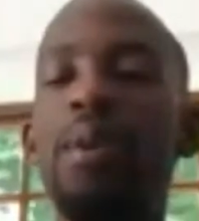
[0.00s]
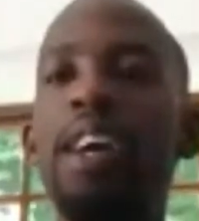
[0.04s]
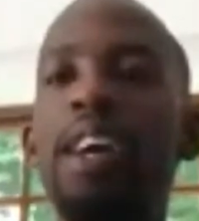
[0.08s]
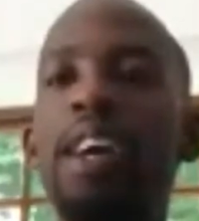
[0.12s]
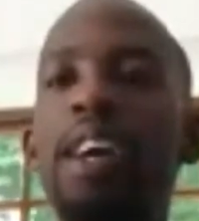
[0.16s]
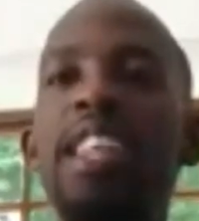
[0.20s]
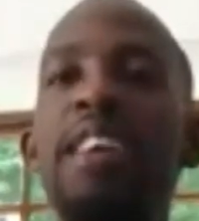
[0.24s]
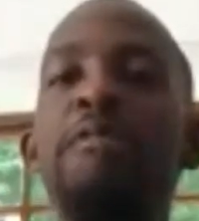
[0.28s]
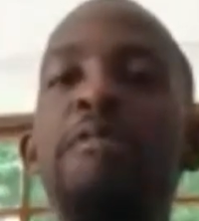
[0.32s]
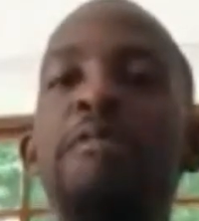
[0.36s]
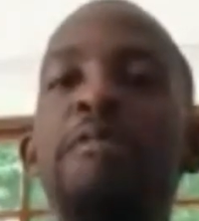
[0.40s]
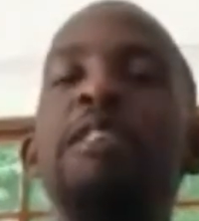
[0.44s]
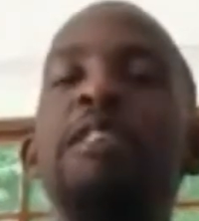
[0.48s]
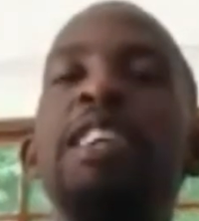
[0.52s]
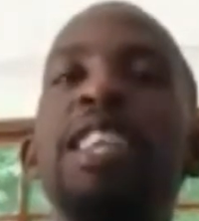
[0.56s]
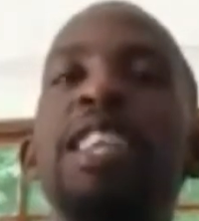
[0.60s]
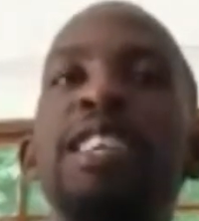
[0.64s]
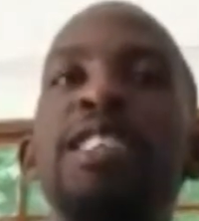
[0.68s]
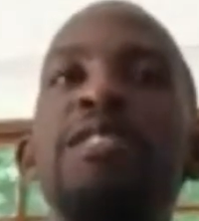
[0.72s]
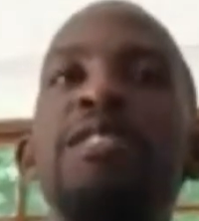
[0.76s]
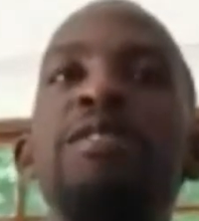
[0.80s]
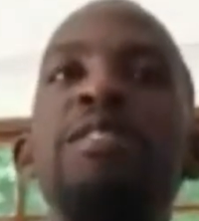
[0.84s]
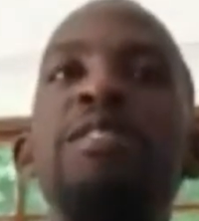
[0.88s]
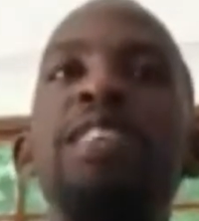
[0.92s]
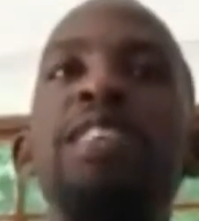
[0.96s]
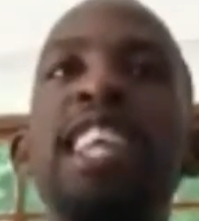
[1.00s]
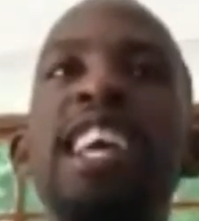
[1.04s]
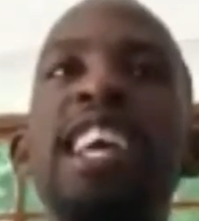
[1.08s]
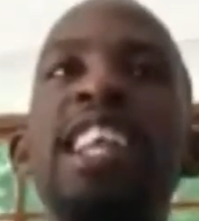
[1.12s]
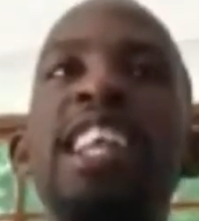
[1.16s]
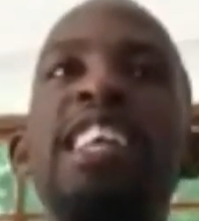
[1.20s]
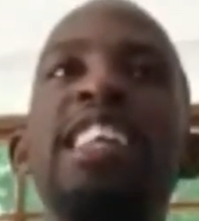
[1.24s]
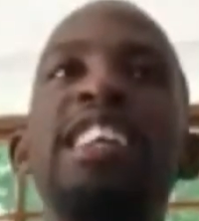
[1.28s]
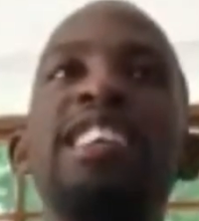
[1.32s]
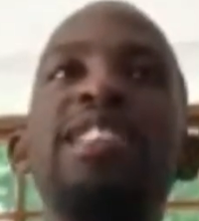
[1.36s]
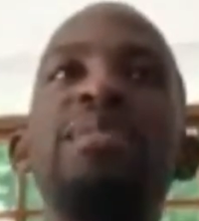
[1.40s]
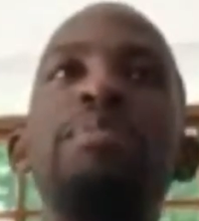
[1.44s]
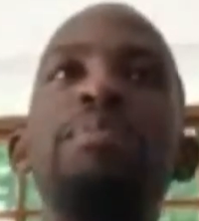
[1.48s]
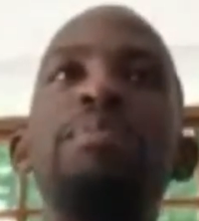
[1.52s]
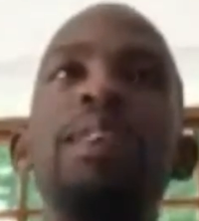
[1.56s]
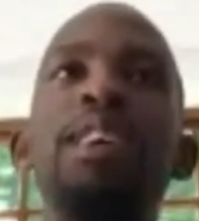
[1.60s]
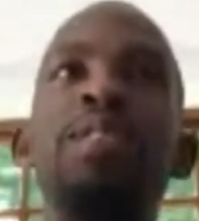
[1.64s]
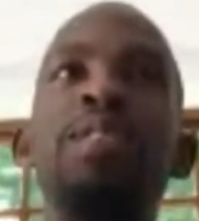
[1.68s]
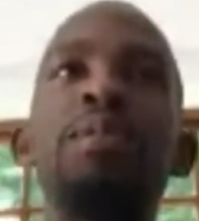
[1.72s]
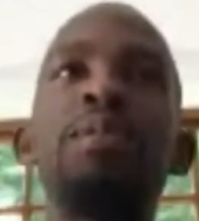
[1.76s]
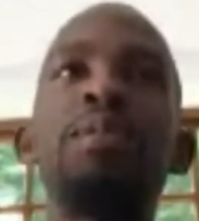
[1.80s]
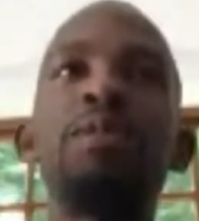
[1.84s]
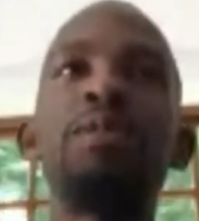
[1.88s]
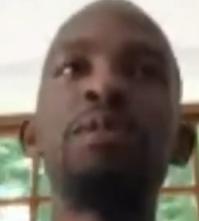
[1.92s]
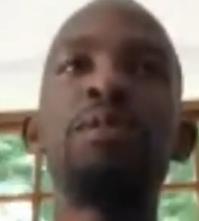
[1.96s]
We in a in a
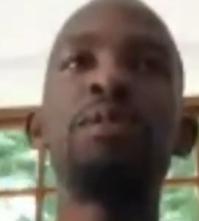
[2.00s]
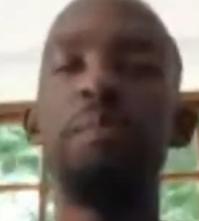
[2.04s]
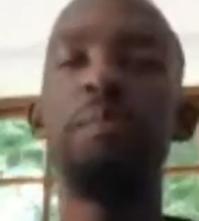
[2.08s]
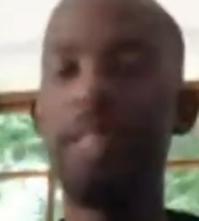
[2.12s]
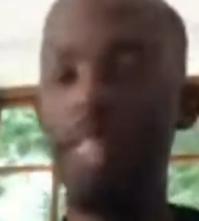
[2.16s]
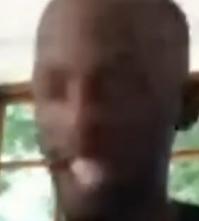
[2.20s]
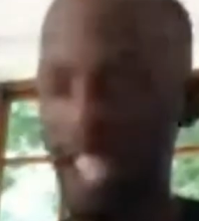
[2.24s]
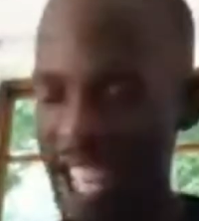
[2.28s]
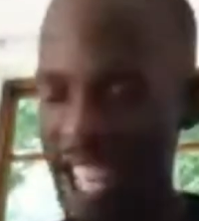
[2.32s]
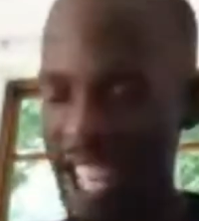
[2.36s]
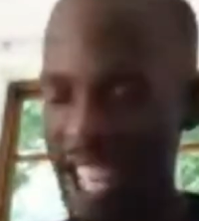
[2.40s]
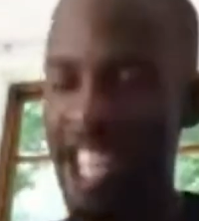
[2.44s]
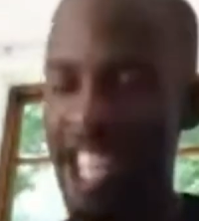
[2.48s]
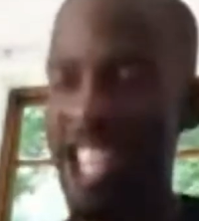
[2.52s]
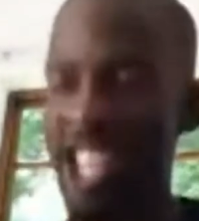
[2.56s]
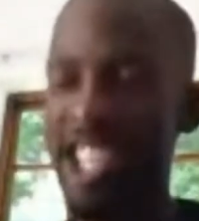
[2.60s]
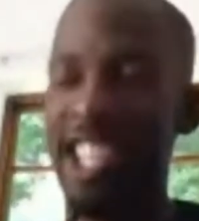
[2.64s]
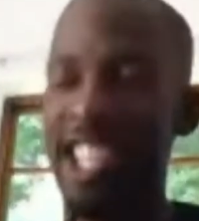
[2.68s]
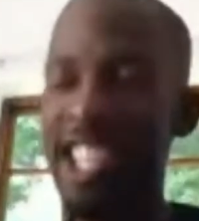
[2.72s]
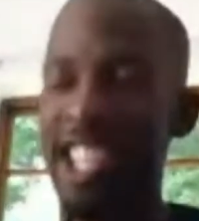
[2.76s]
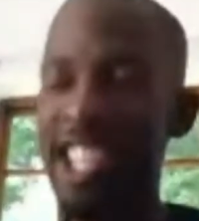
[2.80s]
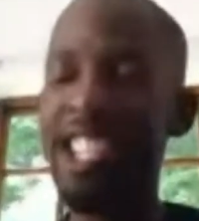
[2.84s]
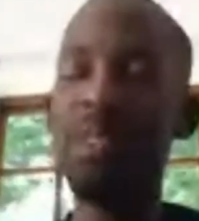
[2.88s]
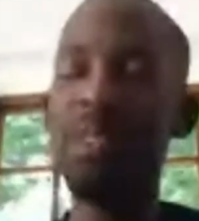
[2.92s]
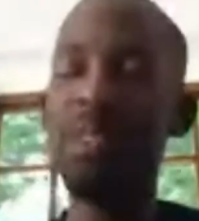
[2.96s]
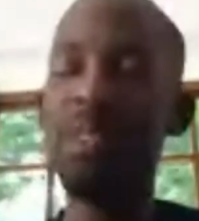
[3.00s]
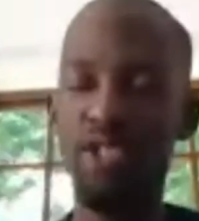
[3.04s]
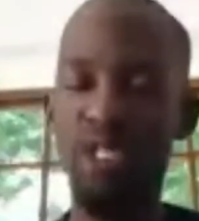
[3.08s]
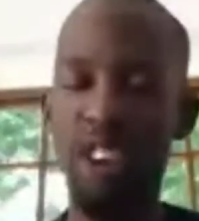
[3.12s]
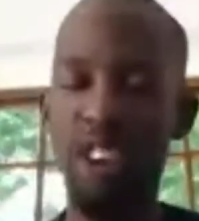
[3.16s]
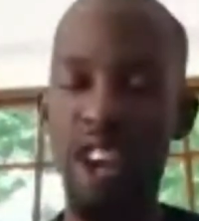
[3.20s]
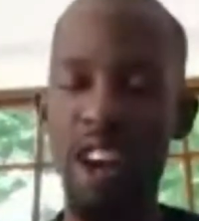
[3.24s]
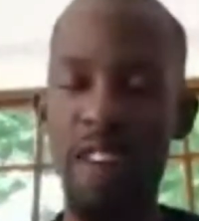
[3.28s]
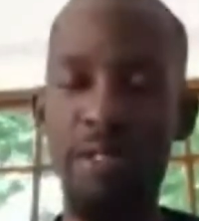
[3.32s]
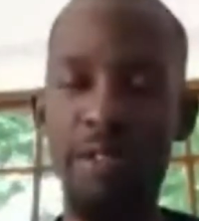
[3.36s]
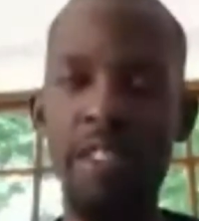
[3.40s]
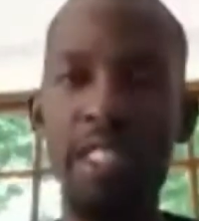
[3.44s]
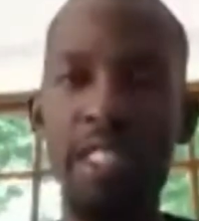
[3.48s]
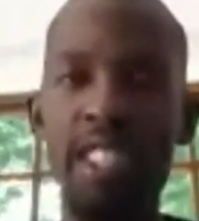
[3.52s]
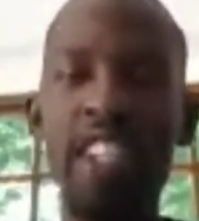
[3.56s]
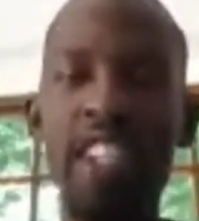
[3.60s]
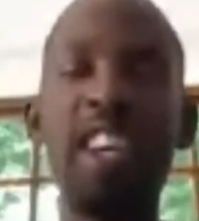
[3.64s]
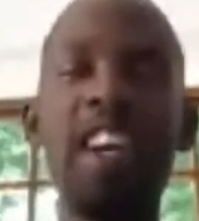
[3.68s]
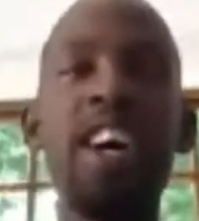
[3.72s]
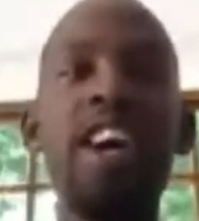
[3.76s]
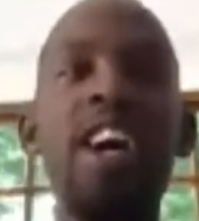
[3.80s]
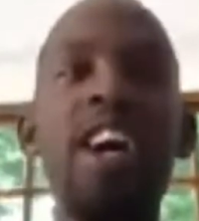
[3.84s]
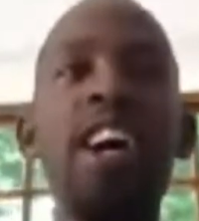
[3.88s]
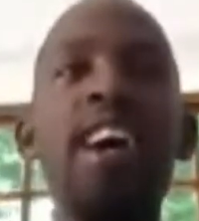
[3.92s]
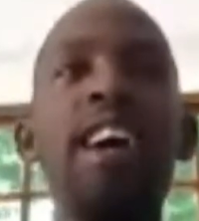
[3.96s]
in a Lynx space in a
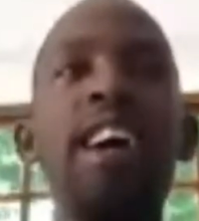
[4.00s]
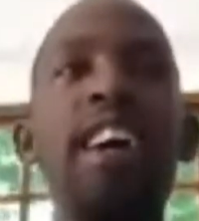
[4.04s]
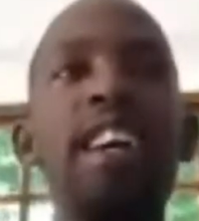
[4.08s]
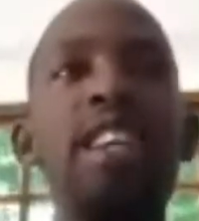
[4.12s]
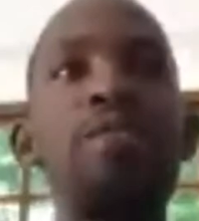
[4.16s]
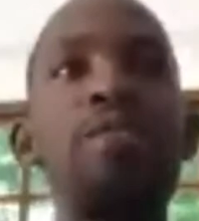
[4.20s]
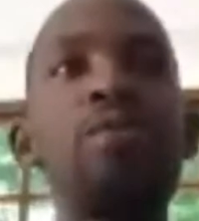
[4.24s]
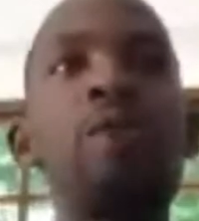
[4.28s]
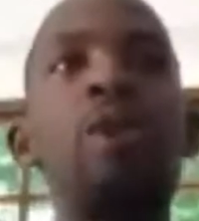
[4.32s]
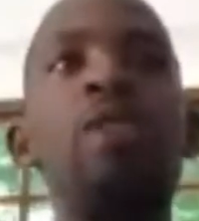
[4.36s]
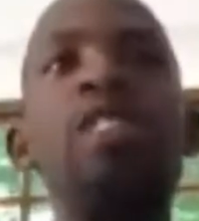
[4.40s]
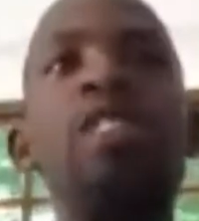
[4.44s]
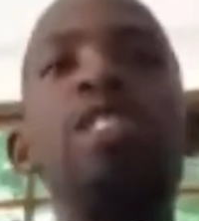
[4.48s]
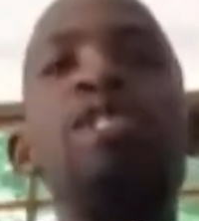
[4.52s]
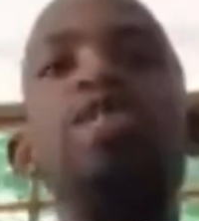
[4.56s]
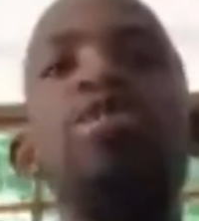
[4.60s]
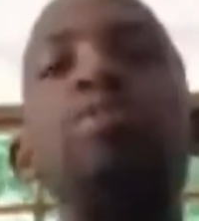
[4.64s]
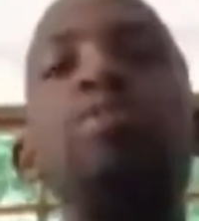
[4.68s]
Lynx spacecraft.